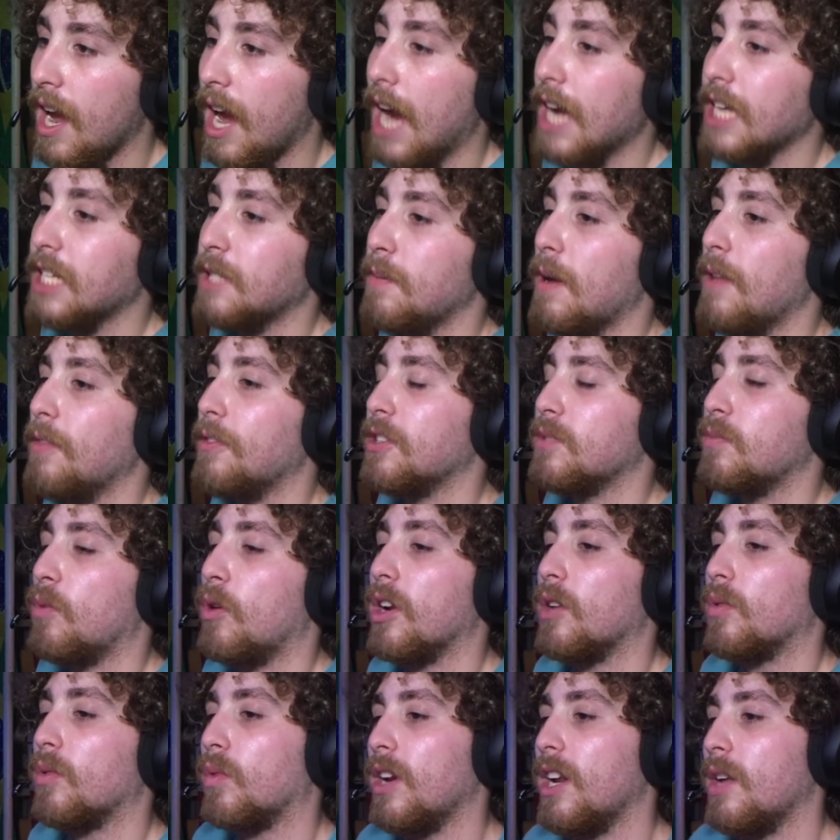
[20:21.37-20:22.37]
I spent this
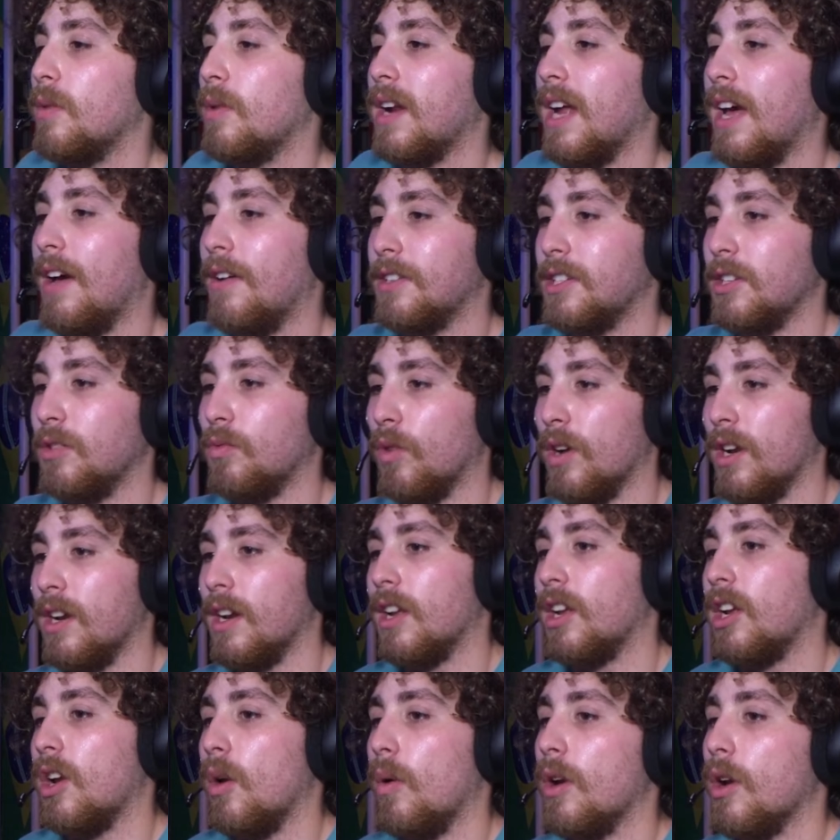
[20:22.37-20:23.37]
morning reading what Alice had written
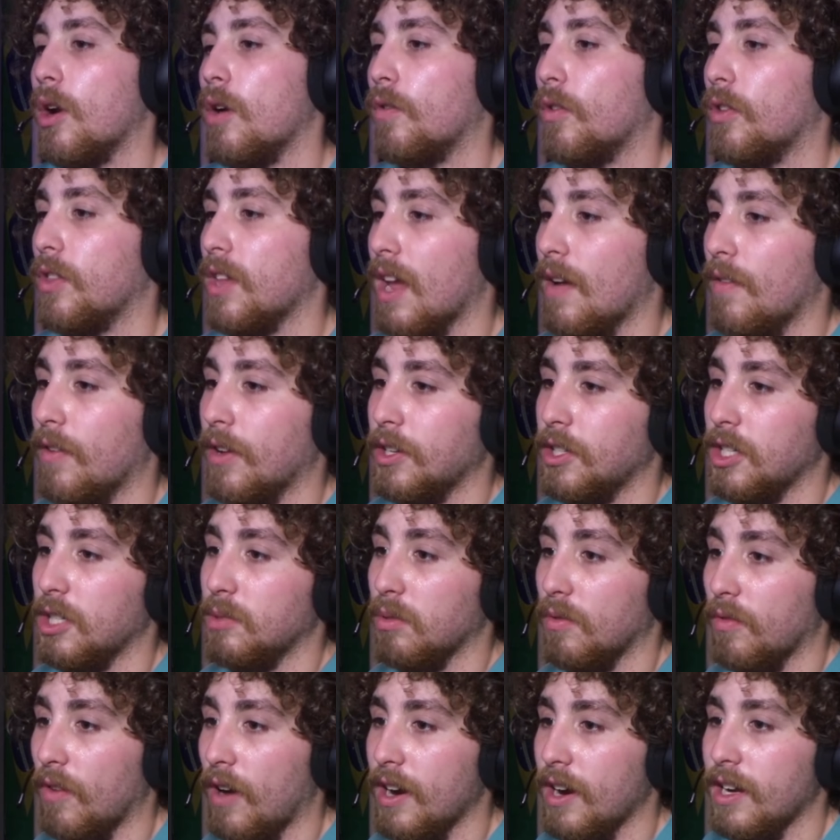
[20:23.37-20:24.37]
and going over the evidence she's
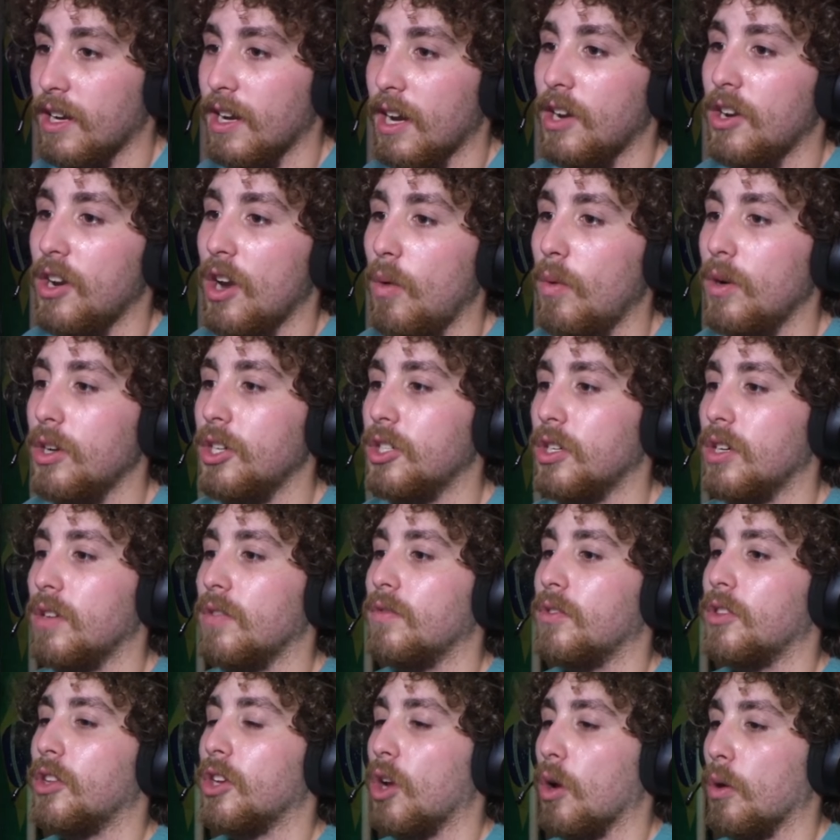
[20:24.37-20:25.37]
provided, and no one should
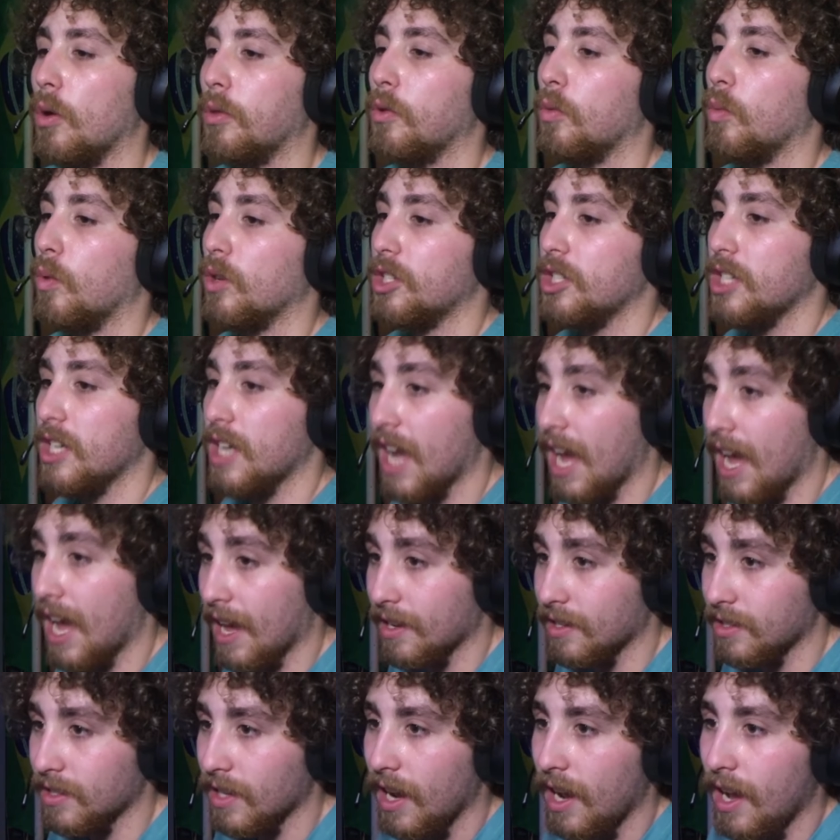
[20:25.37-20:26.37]
have to go through what she
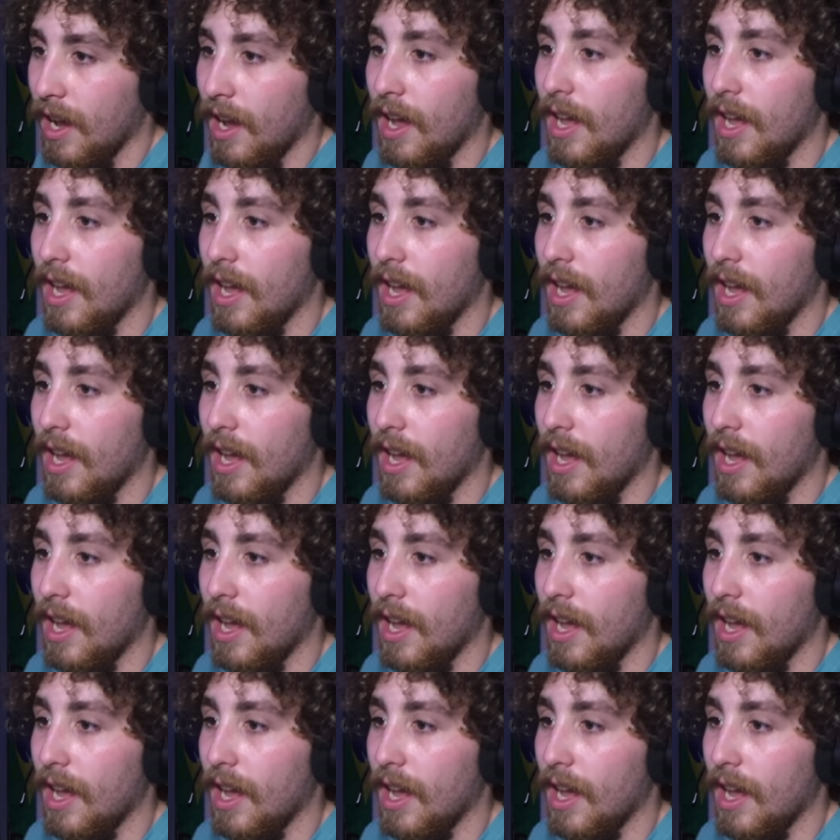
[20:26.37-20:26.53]
has.